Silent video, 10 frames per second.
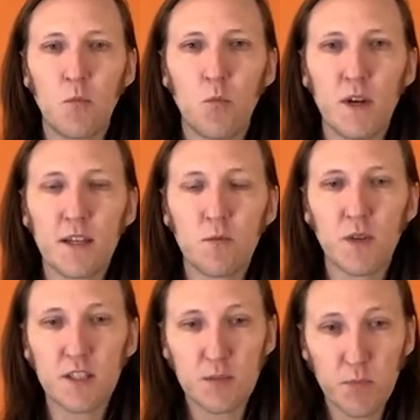
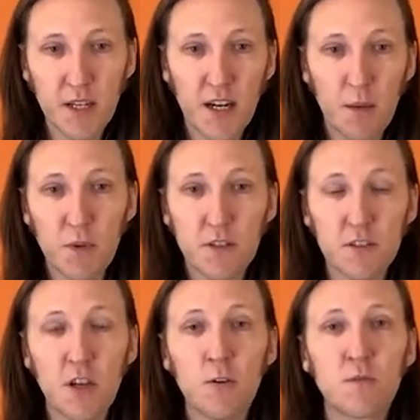we split it up into
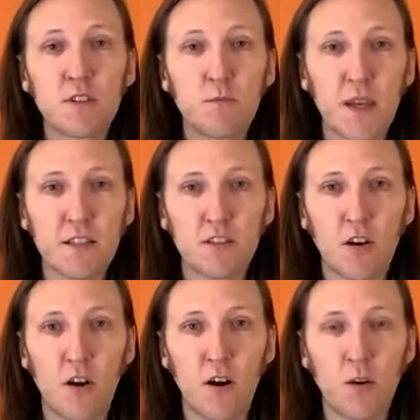zones based
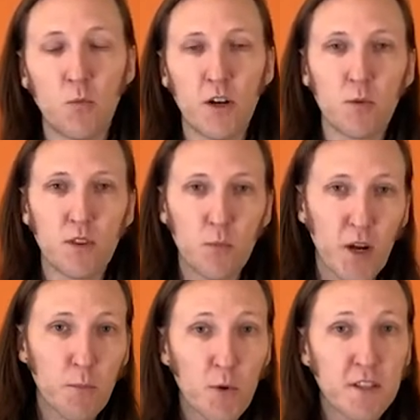on where you want the
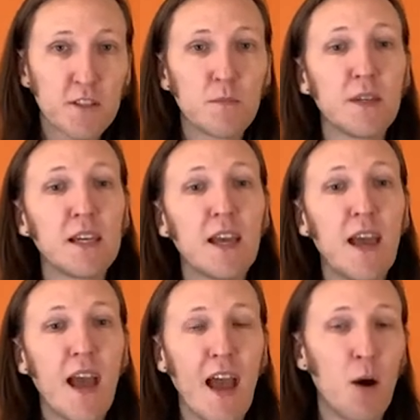breakpoints to be,
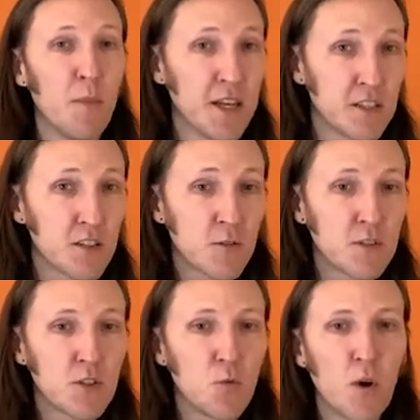how many
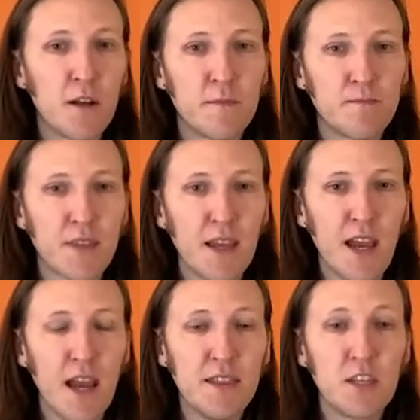zones you want.
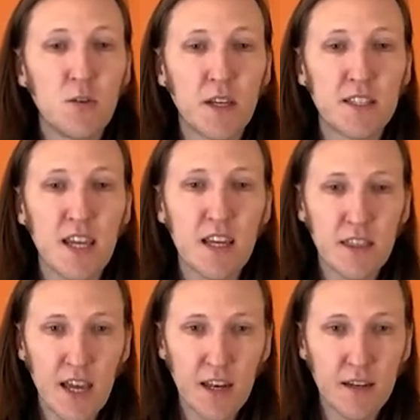And then you can take
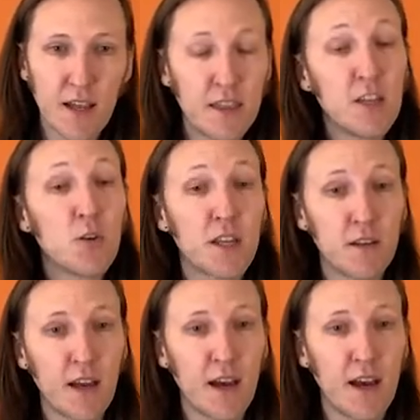that, and then you
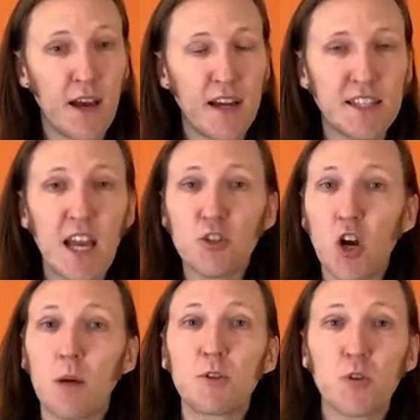can attach
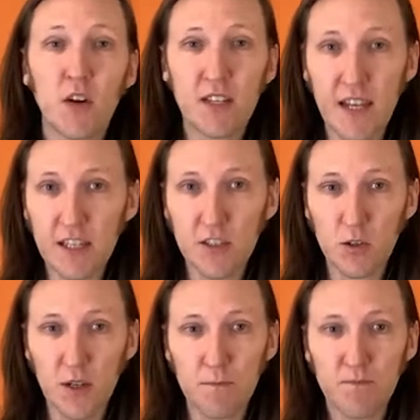arbitrary data
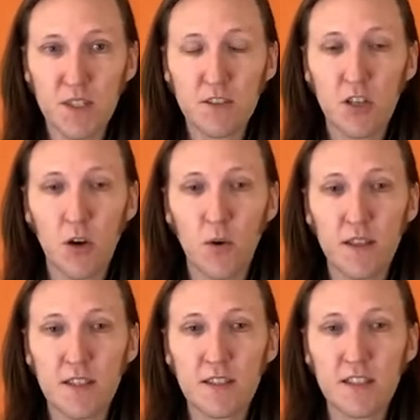to it. So
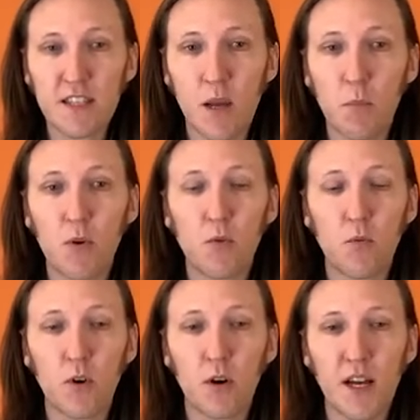in this example,
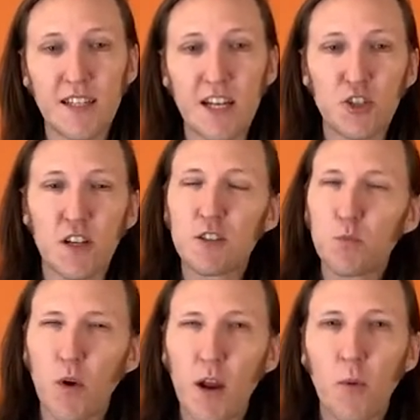we're attaching a
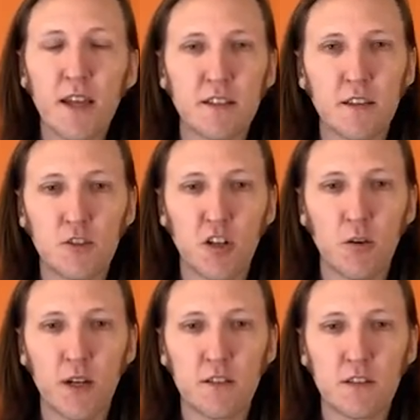spray rate to the
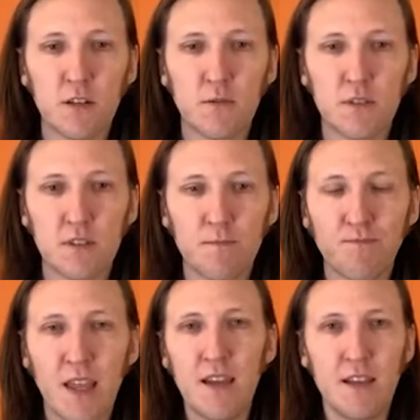generated zones.
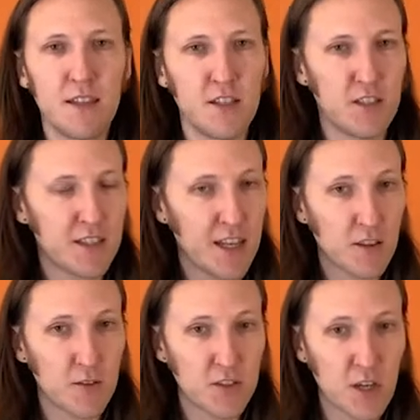Then you take
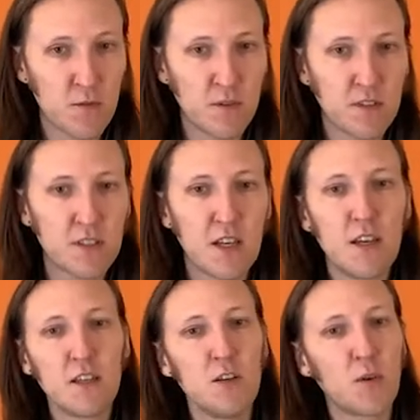those zones,
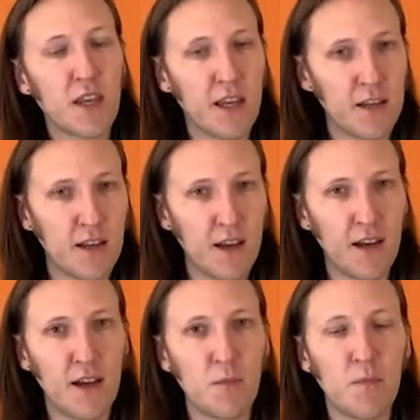you can
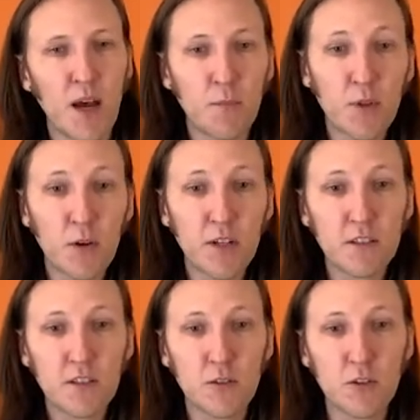upload
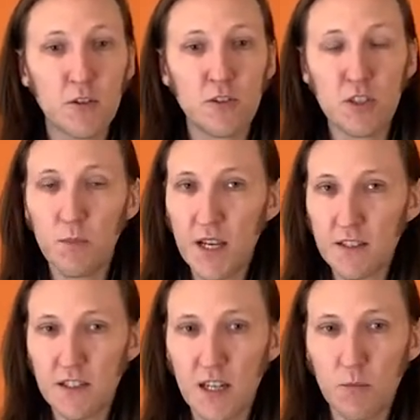it to your
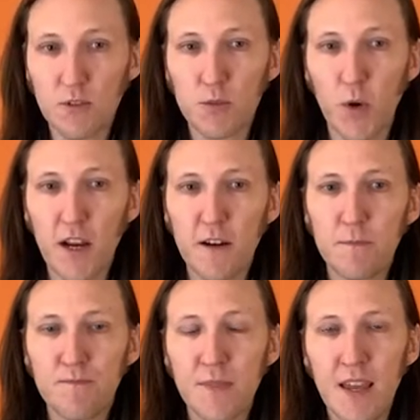GPS-enabled
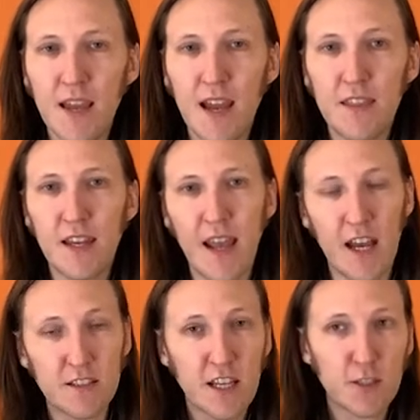sprayer. And then
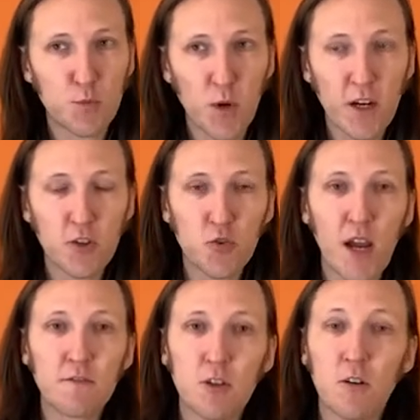as that sprayer
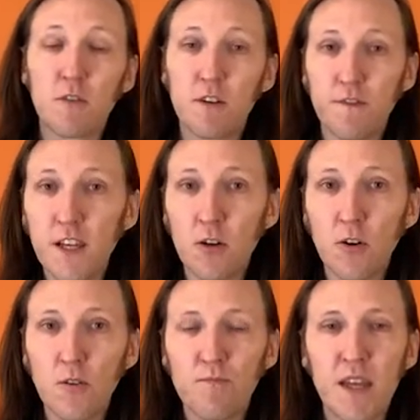drives over the
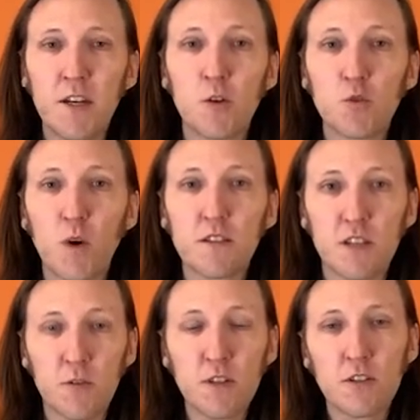field, it knows what
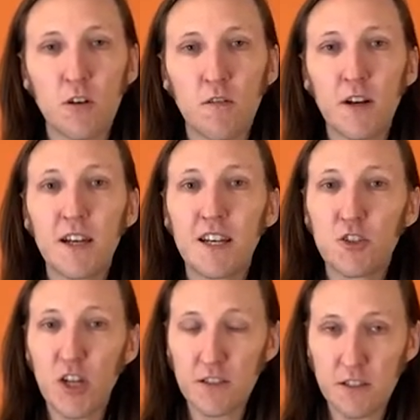zone it's over and it
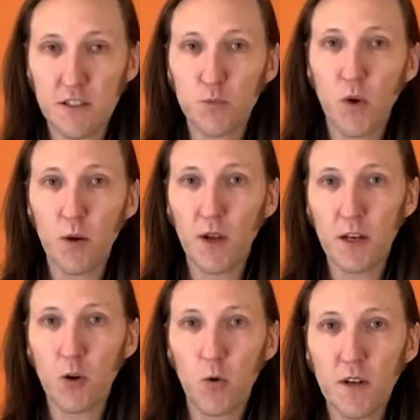adjusts the spray rate
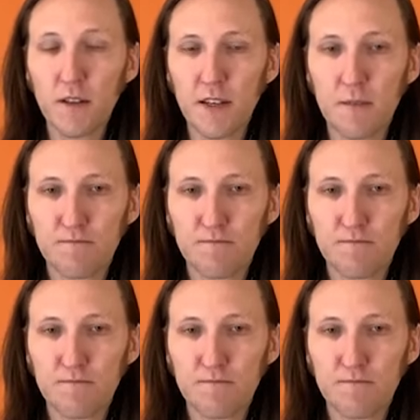accordingly.